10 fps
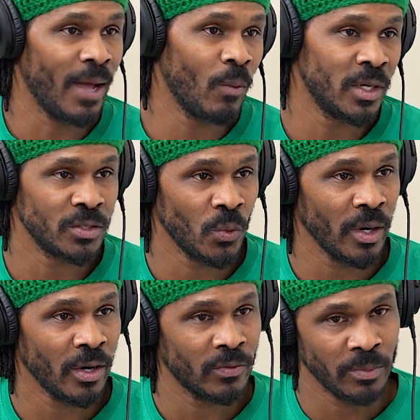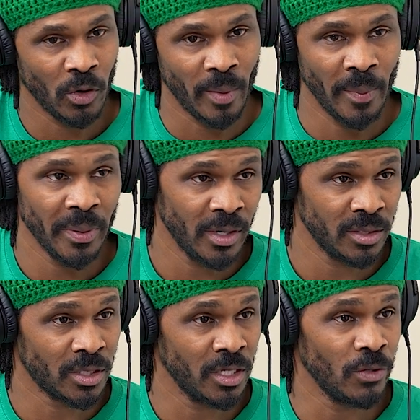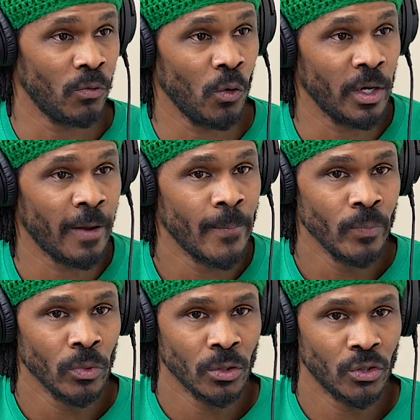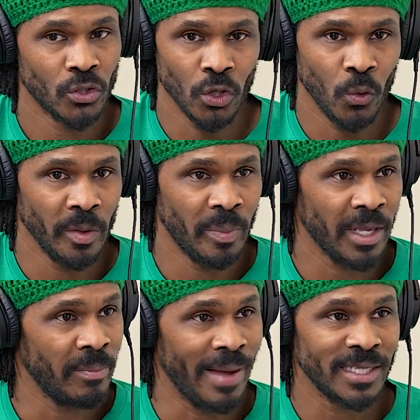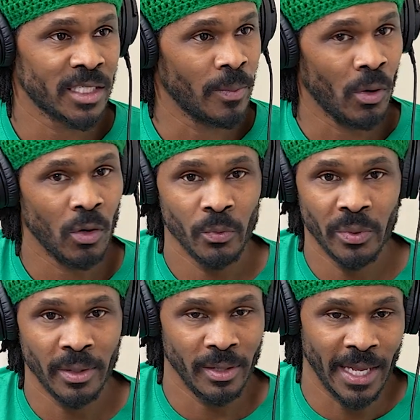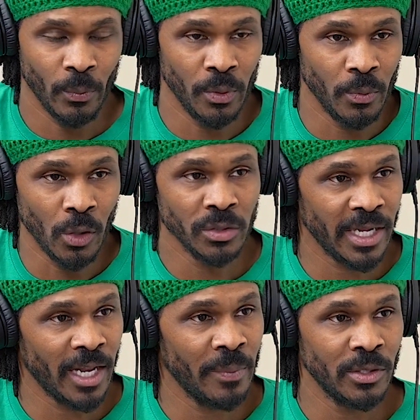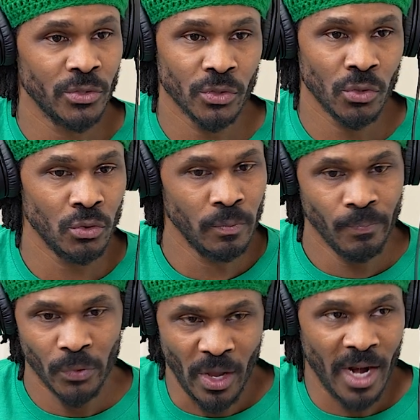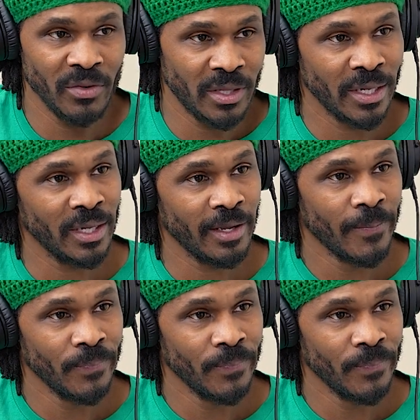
I wasn't aware of them, or my parents couldn't afford it. Right. So we played basketball. We it, like we would go to elementary school. We had everything there.